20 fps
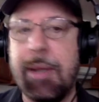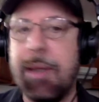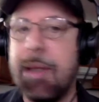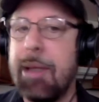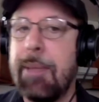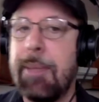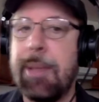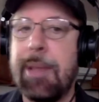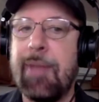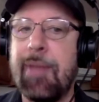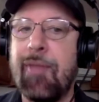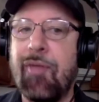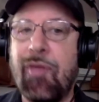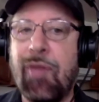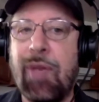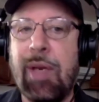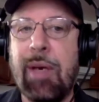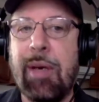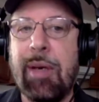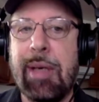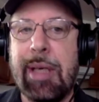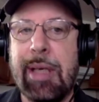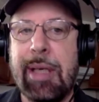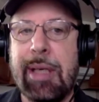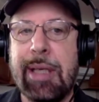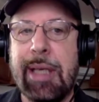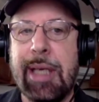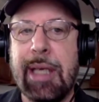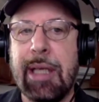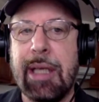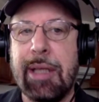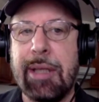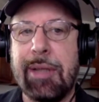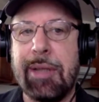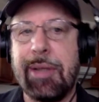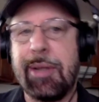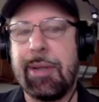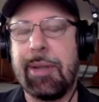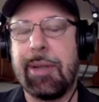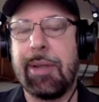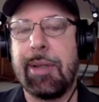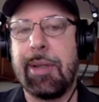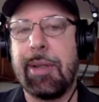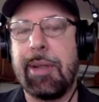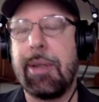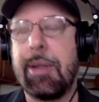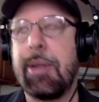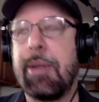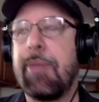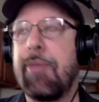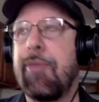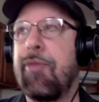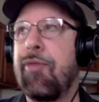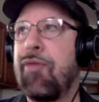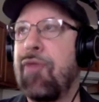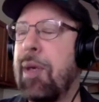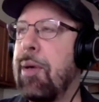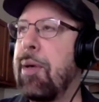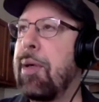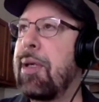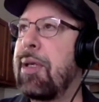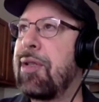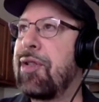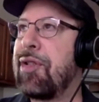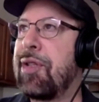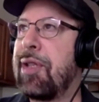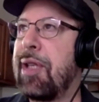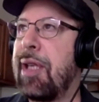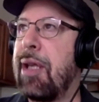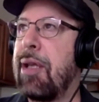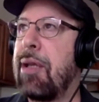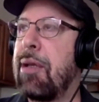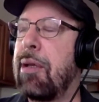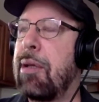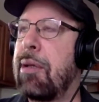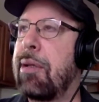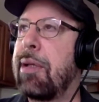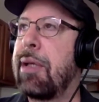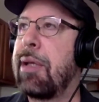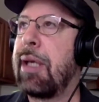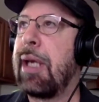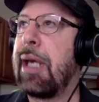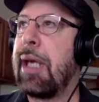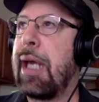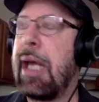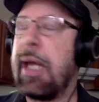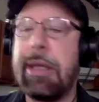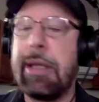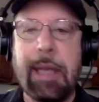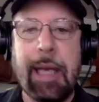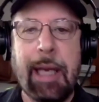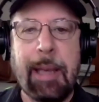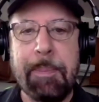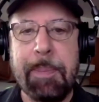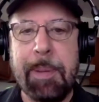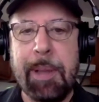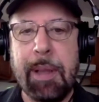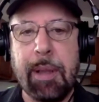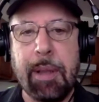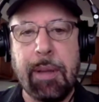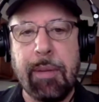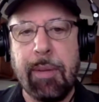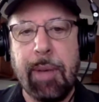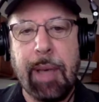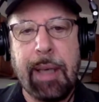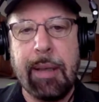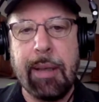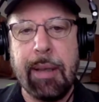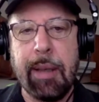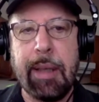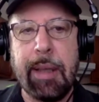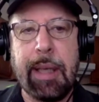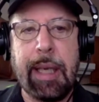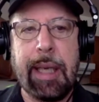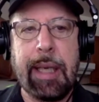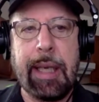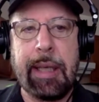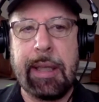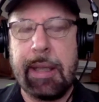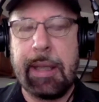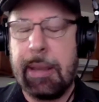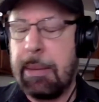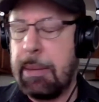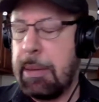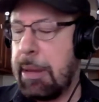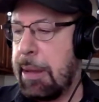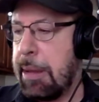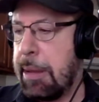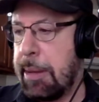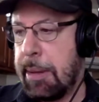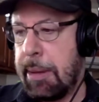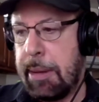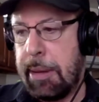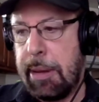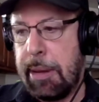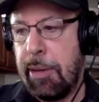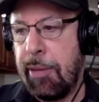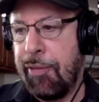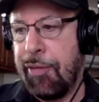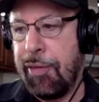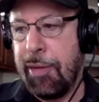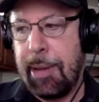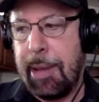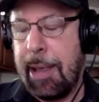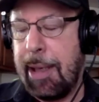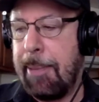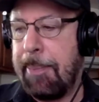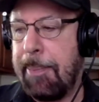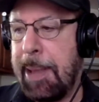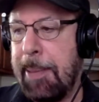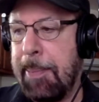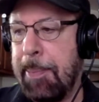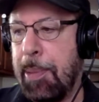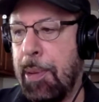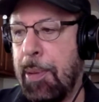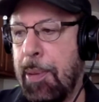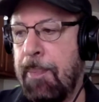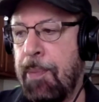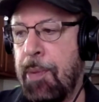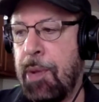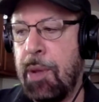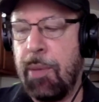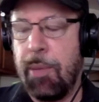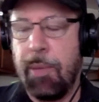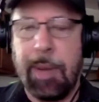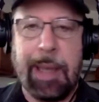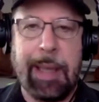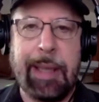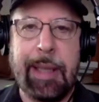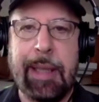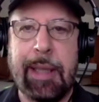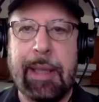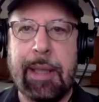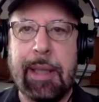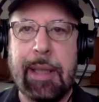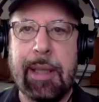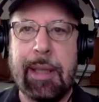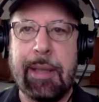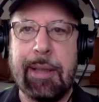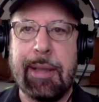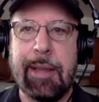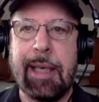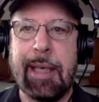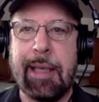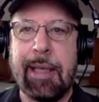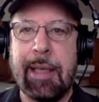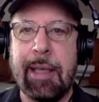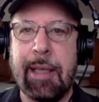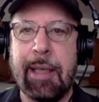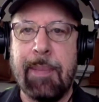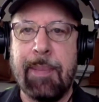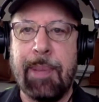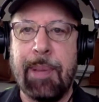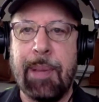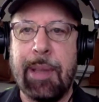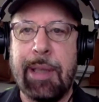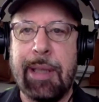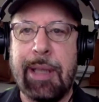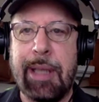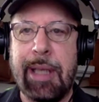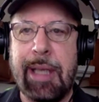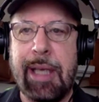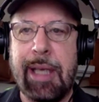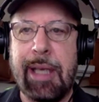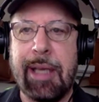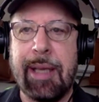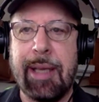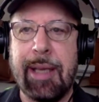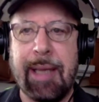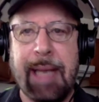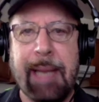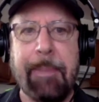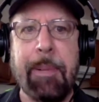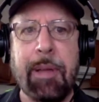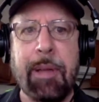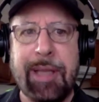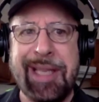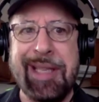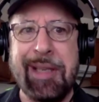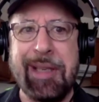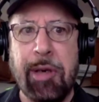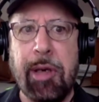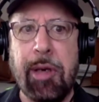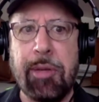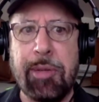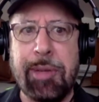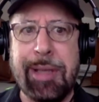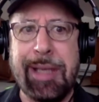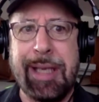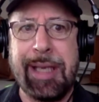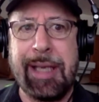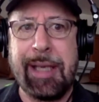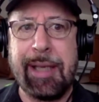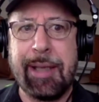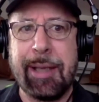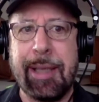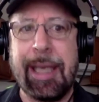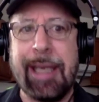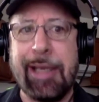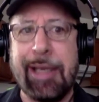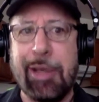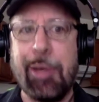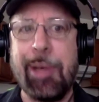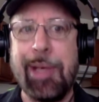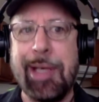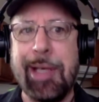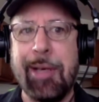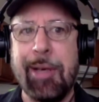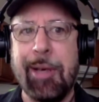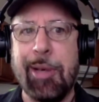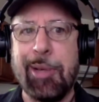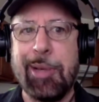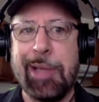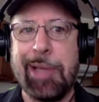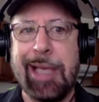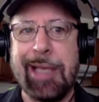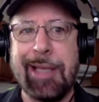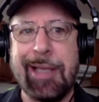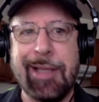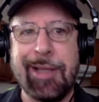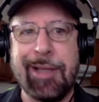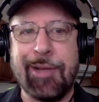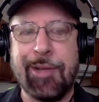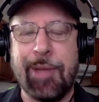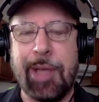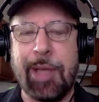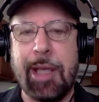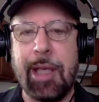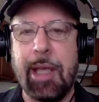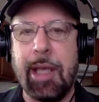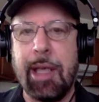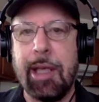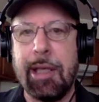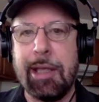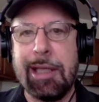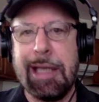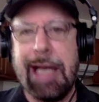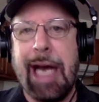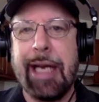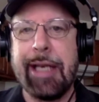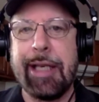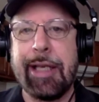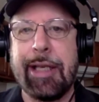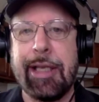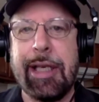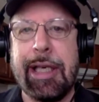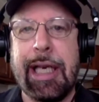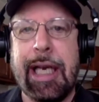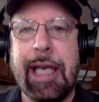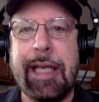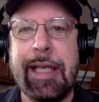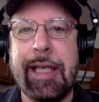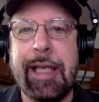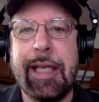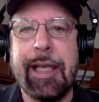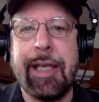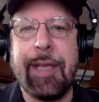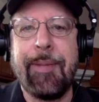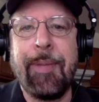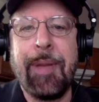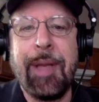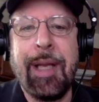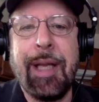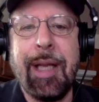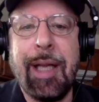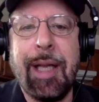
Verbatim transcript: You could be very intelligent, very skilled, and not be a good writer. And it, it, you know, for a lot of people, writing is like pulling teeth, like pulling their own teeth, like doing their own dentistry. Not a good idea.